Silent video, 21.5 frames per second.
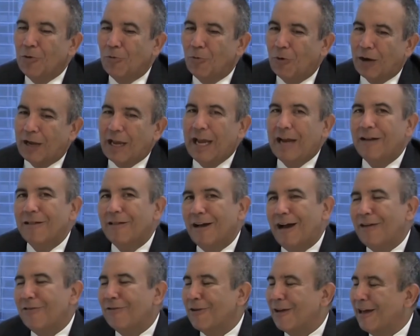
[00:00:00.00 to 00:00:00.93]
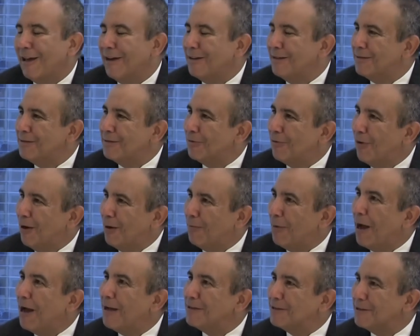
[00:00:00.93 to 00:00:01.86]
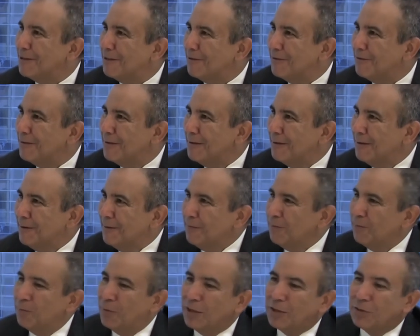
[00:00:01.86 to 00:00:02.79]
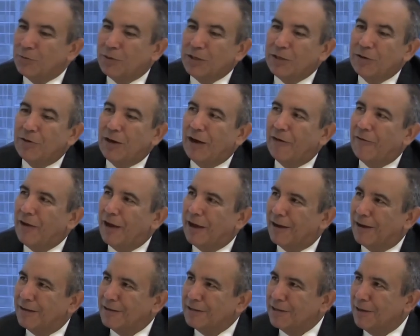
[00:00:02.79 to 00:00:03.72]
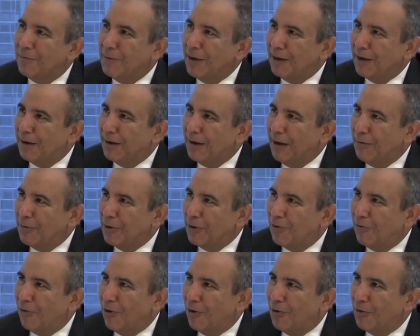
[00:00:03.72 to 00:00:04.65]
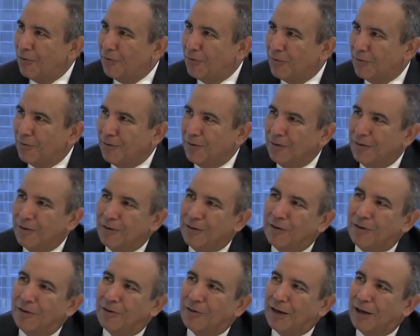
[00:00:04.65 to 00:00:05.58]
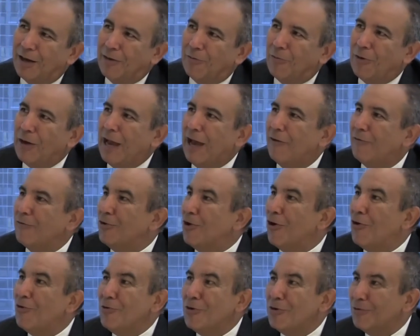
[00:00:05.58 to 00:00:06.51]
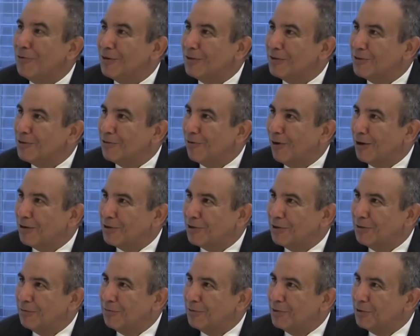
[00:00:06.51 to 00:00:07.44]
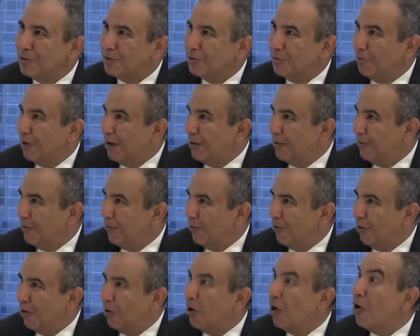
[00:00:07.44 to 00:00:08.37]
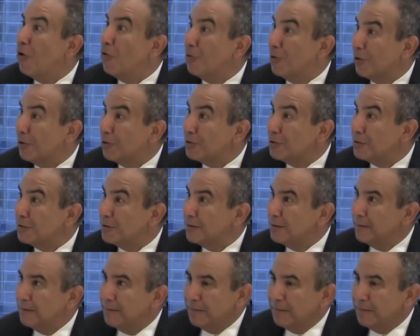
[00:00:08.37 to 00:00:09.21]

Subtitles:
Where candidly, I look at it, it's quite positive. Because we do have some economic growth, okay? We have no new construction, which is great for owners.